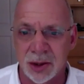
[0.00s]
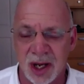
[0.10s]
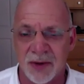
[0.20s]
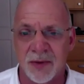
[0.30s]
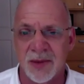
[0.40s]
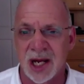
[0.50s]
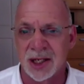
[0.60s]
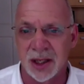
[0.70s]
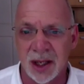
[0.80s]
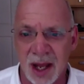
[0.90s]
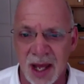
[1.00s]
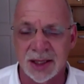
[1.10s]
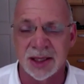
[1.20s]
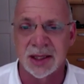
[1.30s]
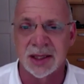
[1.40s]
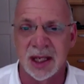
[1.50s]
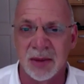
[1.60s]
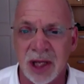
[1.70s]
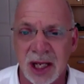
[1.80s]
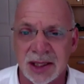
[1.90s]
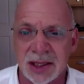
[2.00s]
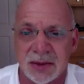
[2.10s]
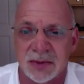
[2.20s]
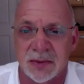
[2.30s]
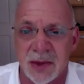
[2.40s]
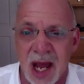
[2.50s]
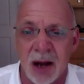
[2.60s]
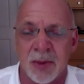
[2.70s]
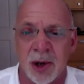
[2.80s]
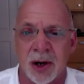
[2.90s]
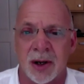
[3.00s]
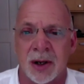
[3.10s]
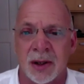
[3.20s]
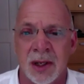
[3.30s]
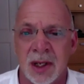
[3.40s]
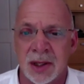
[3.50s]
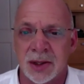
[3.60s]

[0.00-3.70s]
transformation, ecstasy, bliss without a partner.